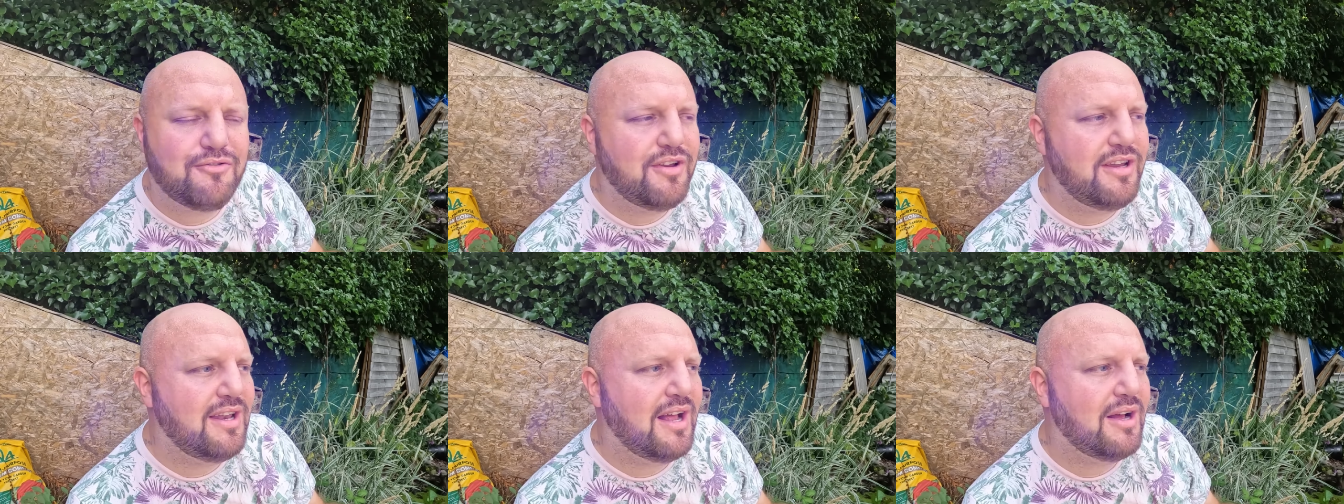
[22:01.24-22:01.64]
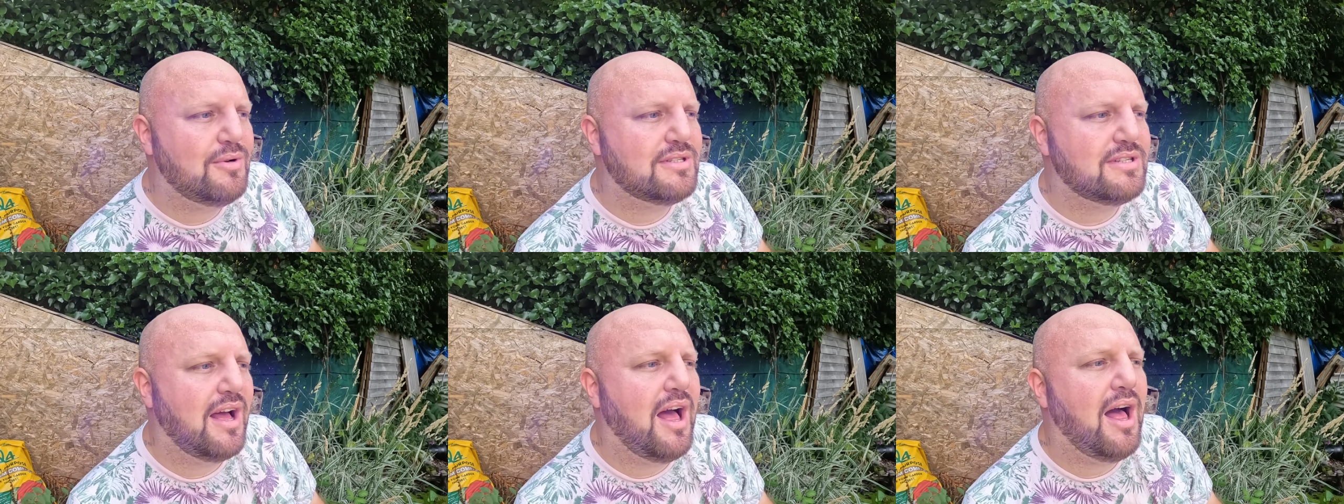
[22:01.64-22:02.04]

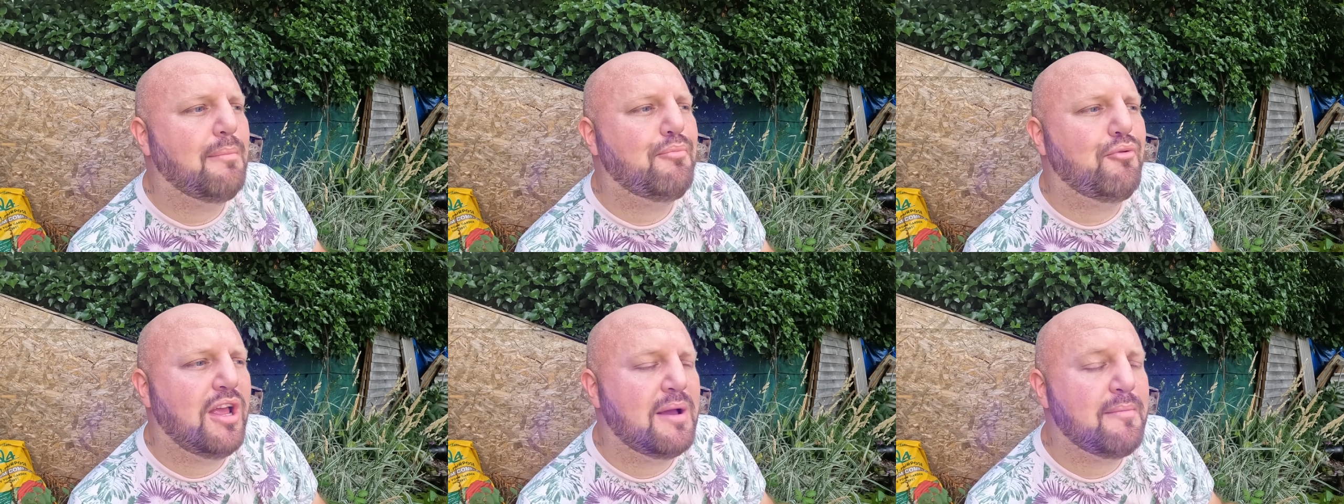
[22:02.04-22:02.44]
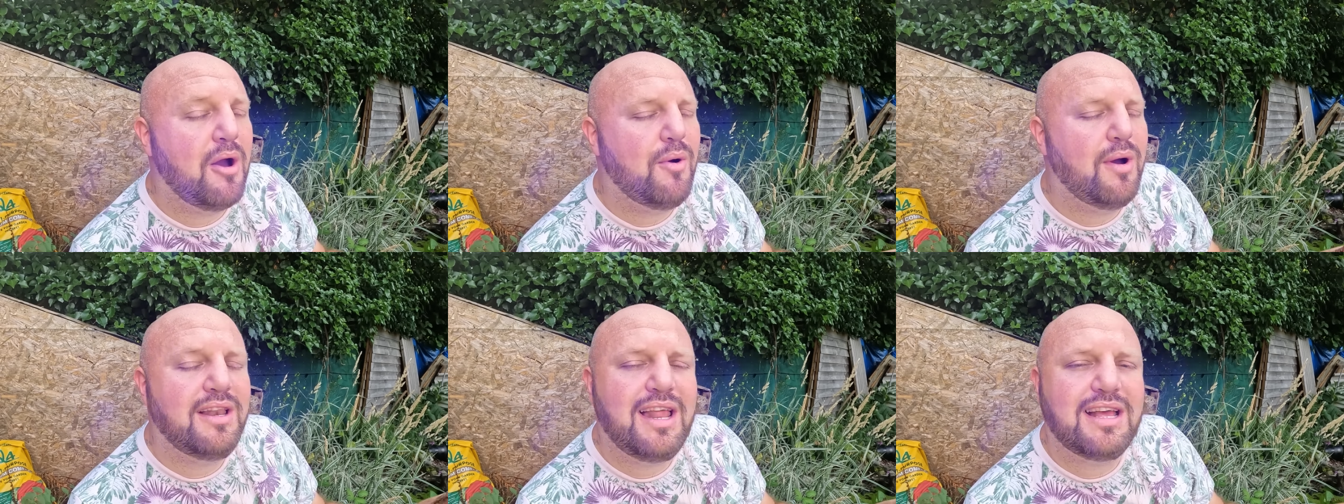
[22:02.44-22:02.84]
greenhouse, I'll bring them
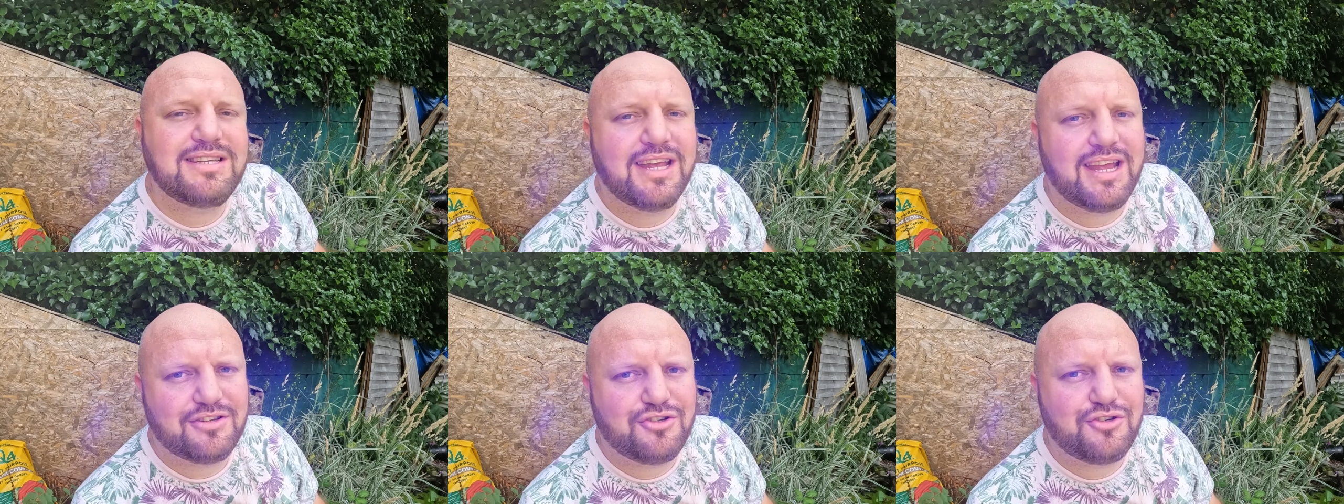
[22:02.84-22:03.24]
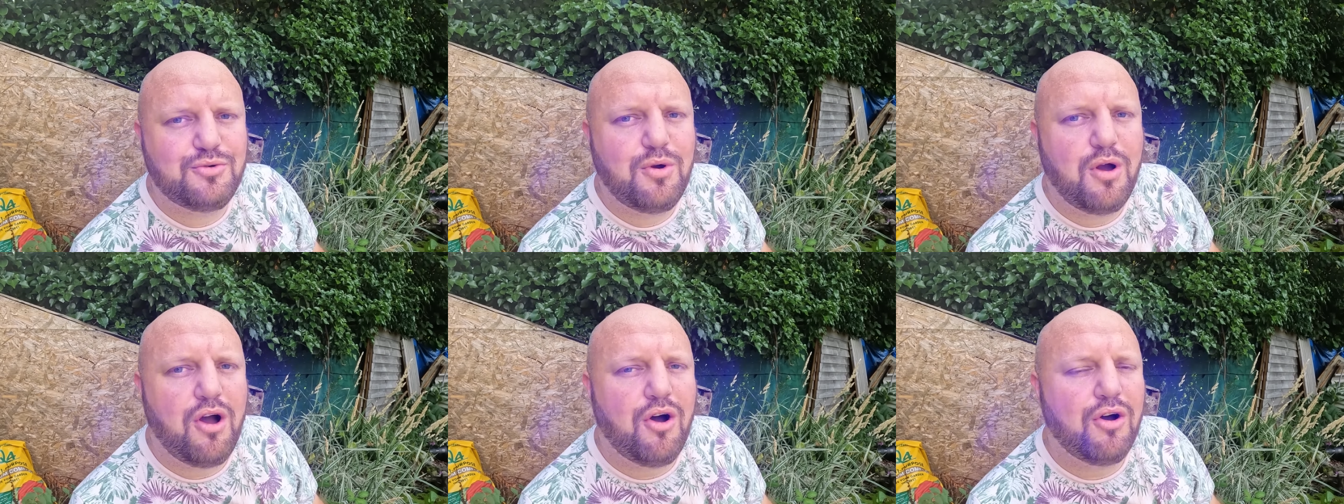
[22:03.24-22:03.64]
out, unless it gets too
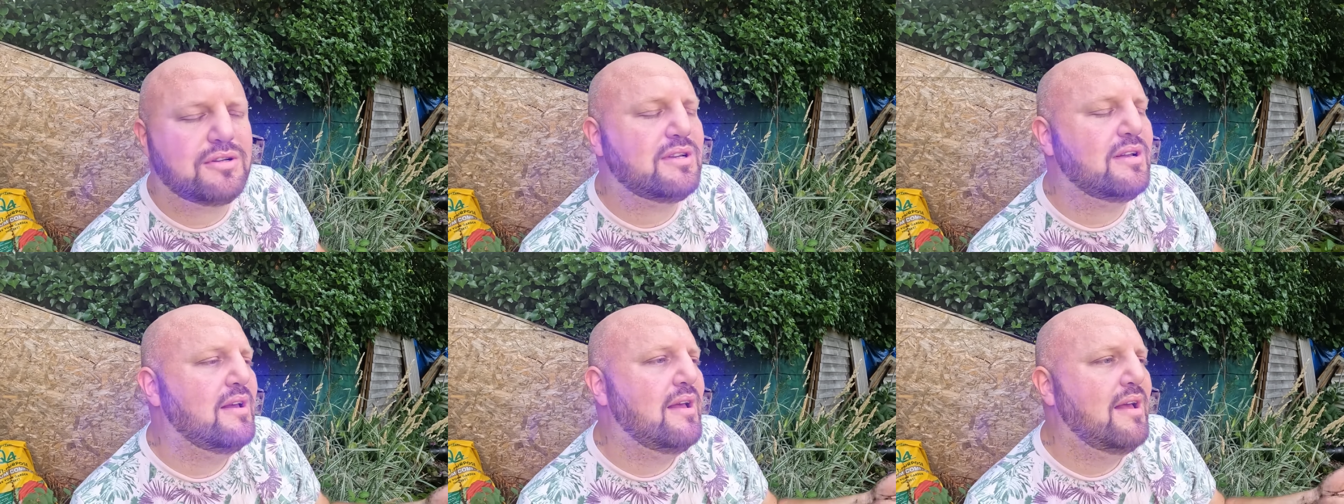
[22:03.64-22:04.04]
hot.